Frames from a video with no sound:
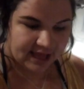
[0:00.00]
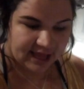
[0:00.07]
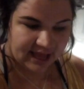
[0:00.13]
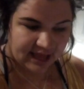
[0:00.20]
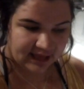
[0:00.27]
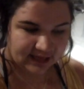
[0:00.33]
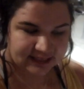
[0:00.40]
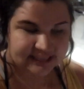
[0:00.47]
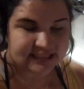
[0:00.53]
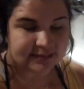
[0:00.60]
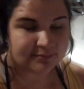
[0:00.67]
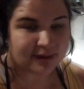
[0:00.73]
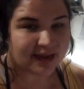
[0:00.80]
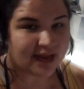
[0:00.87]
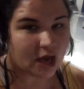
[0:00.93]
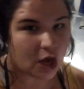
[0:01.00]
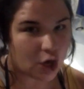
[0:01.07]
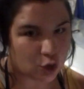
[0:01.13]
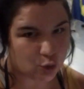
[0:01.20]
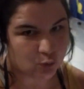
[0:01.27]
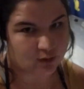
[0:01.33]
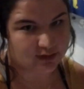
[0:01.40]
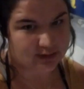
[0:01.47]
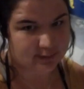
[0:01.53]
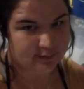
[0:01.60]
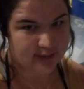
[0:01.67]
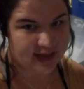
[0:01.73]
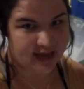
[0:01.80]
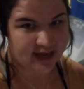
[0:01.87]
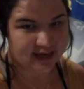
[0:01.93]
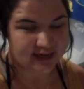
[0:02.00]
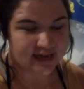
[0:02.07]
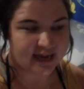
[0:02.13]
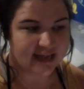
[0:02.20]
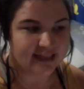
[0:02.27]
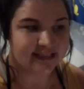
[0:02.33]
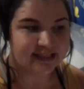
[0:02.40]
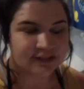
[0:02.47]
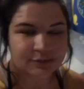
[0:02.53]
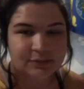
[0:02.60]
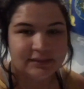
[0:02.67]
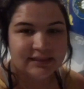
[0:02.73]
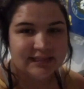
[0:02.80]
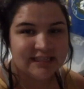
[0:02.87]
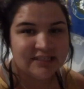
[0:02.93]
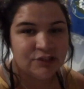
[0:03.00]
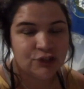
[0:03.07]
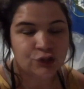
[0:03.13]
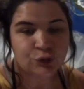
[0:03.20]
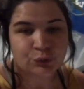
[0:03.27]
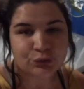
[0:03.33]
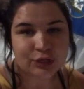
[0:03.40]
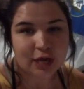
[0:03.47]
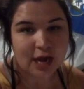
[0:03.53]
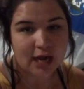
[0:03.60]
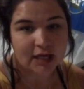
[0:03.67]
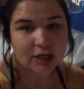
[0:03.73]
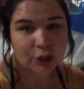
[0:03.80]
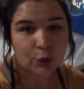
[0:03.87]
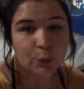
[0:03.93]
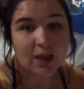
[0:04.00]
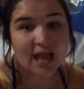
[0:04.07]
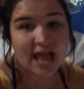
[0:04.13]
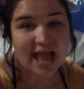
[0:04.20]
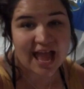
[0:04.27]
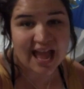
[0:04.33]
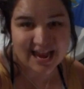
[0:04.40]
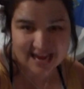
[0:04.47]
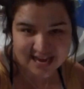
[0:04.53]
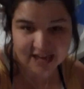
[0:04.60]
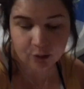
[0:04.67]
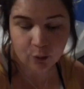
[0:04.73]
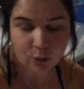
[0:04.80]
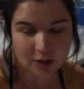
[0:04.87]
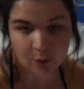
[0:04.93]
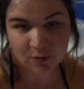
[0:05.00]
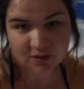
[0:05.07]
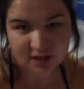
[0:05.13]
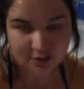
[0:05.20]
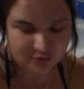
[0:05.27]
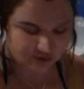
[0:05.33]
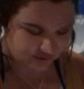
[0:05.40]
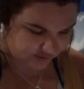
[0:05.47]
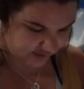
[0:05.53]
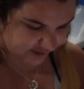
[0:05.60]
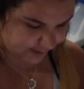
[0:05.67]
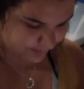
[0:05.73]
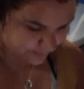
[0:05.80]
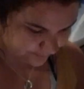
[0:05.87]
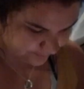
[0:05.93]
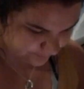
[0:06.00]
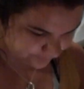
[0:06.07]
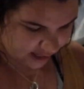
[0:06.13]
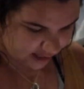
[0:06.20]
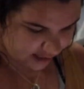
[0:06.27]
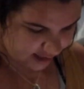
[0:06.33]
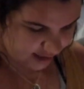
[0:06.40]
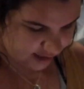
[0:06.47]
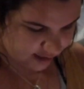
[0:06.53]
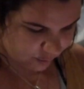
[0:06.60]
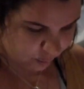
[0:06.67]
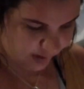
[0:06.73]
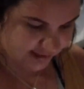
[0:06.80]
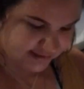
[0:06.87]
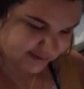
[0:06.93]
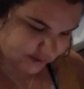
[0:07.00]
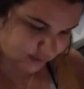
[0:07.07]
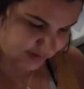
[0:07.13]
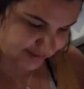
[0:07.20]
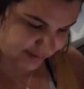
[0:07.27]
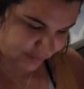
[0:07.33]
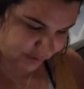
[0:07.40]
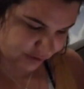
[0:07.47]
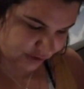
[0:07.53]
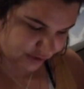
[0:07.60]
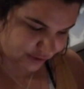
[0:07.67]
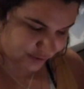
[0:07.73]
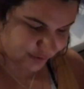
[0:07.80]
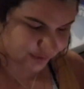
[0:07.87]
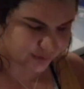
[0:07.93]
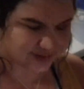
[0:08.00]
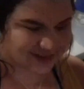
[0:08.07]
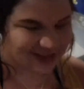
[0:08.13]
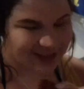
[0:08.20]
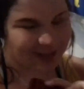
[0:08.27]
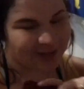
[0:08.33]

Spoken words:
And my Oakley bag. I literally do not go anywhere without that thing. Why so damn cute?